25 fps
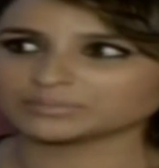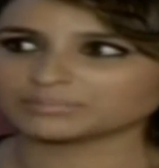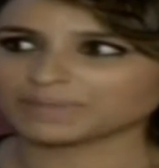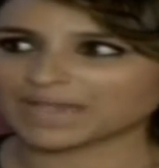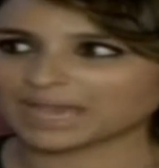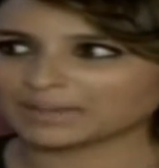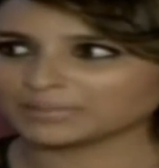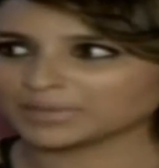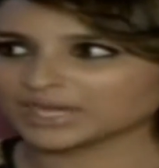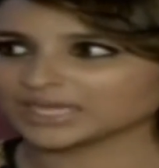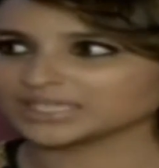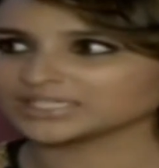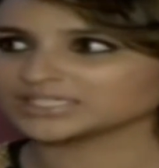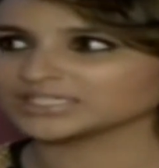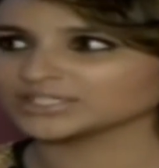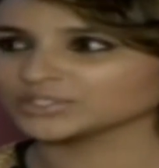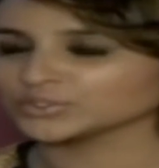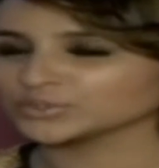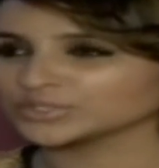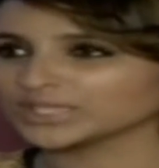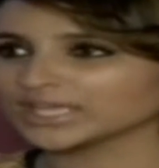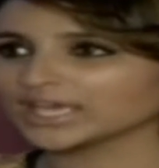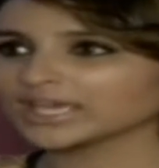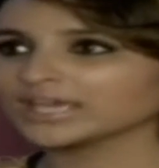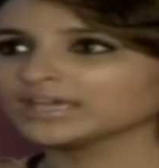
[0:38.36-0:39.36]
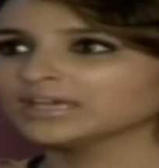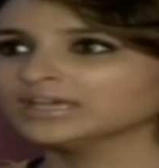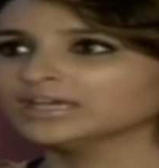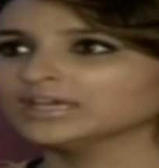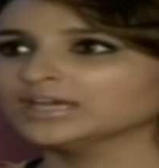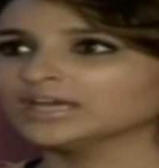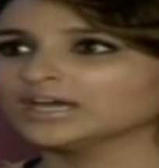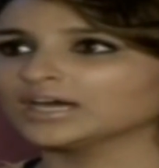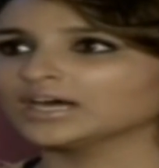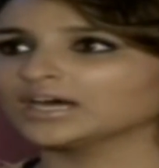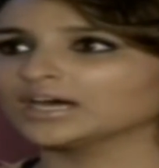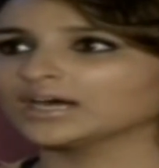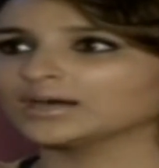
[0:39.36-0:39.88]
with Pamanti, Uday,
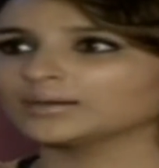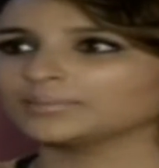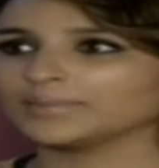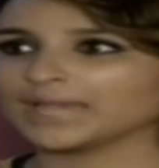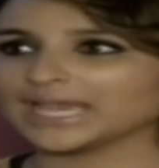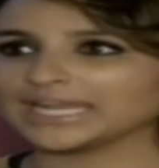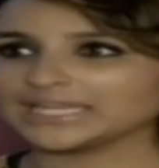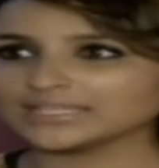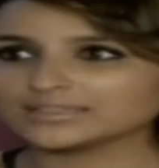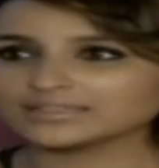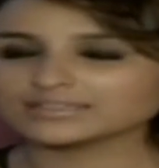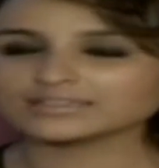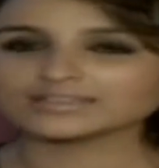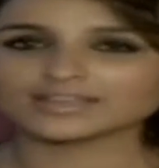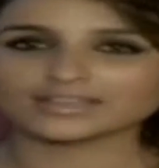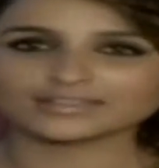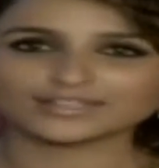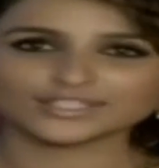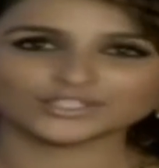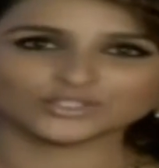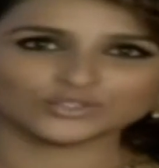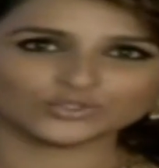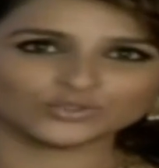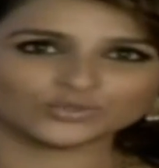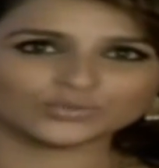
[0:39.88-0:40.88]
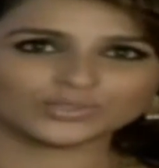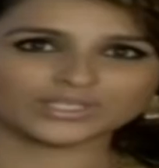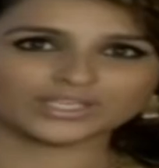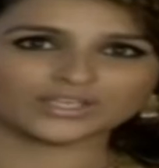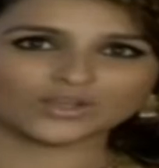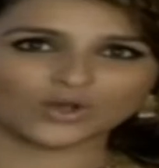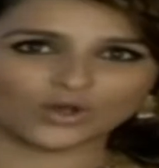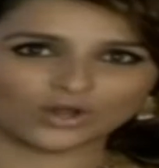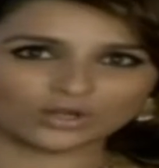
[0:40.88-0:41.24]
um, anything that they do, we